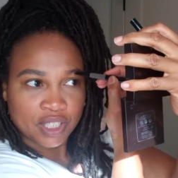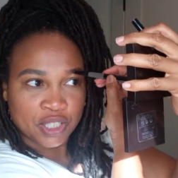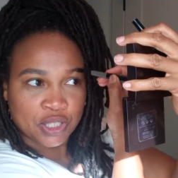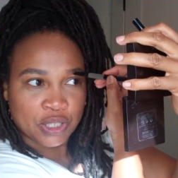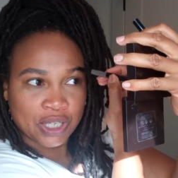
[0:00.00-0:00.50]

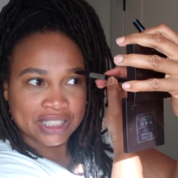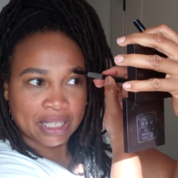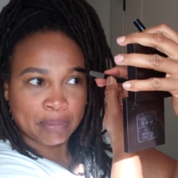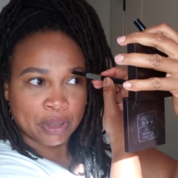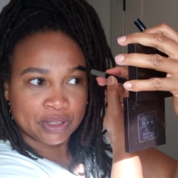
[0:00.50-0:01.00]
you know, because
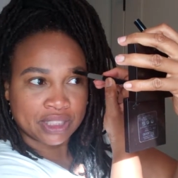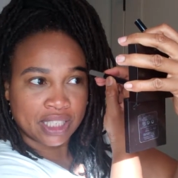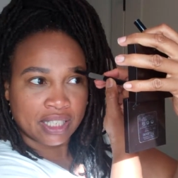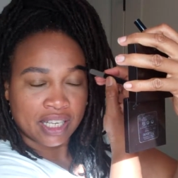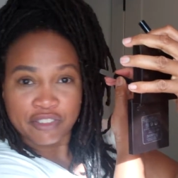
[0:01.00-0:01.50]
I posted
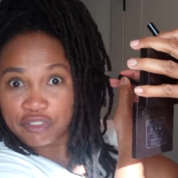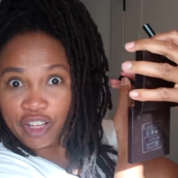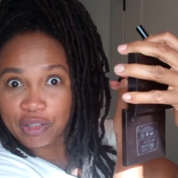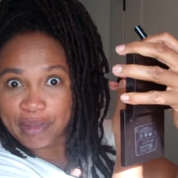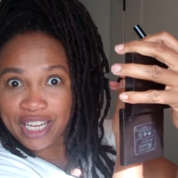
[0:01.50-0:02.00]
it,
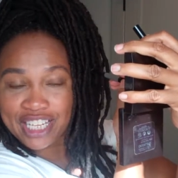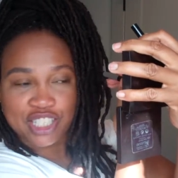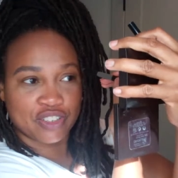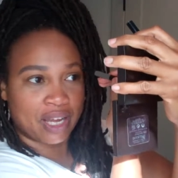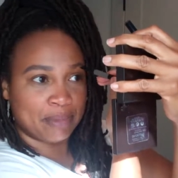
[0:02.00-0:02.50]
follow me on
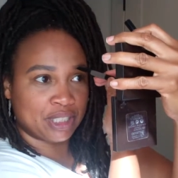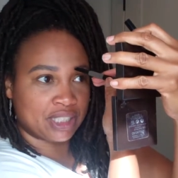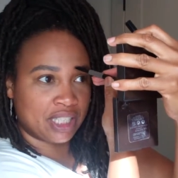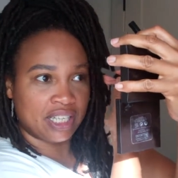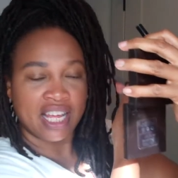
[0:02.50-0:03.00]
Instagram. You
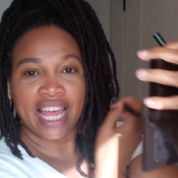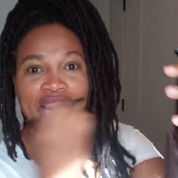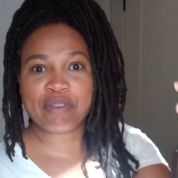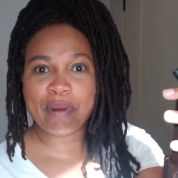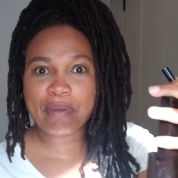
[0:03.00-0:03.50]
should.
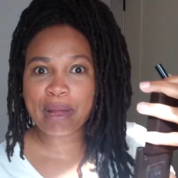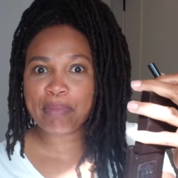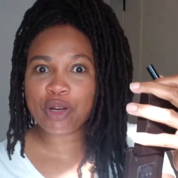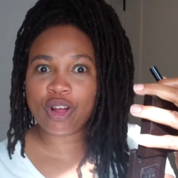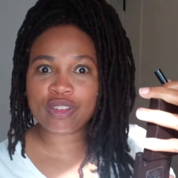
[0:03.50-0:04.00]
And remember, I
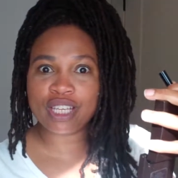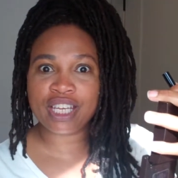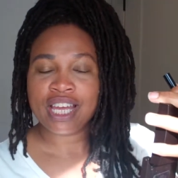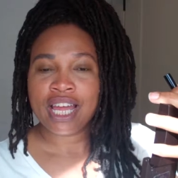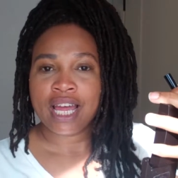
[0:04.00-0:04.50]
put all
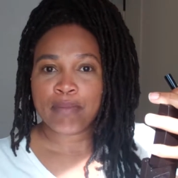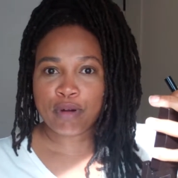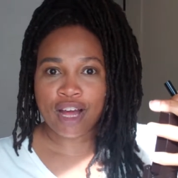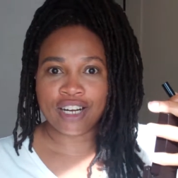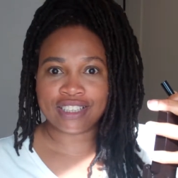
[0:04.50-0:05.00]
the
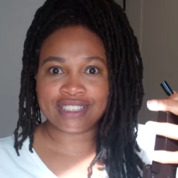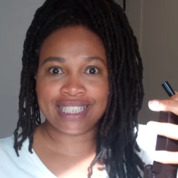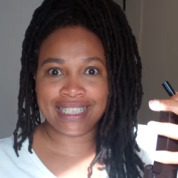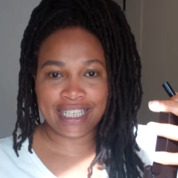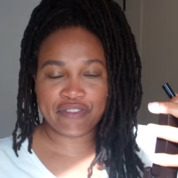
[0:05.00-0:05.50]
products
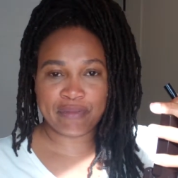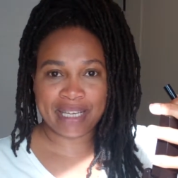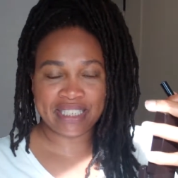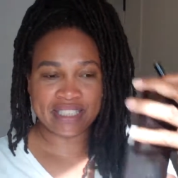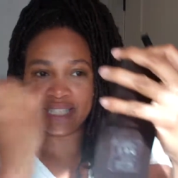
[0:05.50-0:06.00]
in the
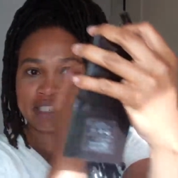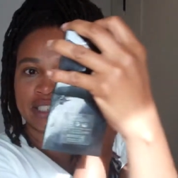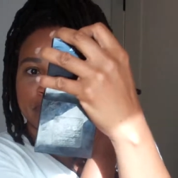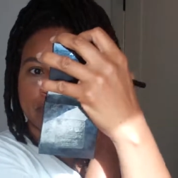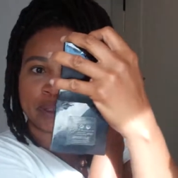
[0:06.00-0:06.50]
information
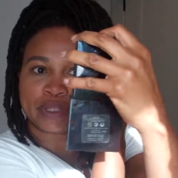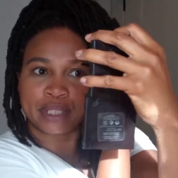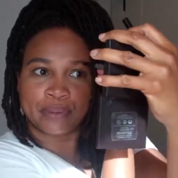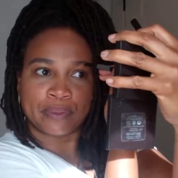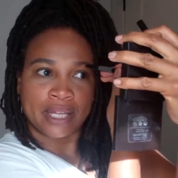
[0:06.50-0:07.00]
section below
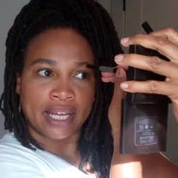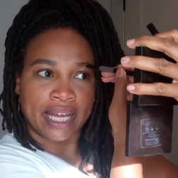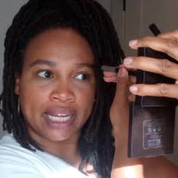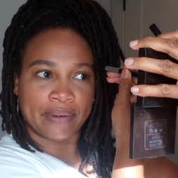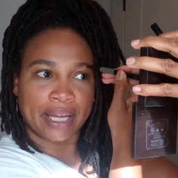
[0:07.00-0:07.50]
too.
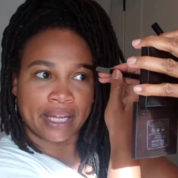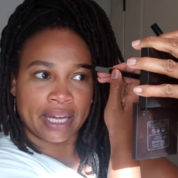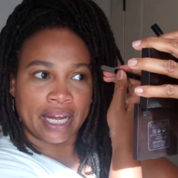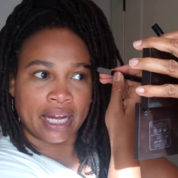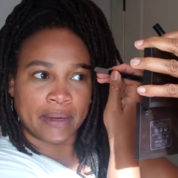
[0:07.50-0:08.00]
Anyway,
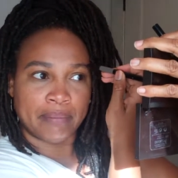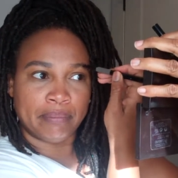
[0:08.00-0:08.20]
um,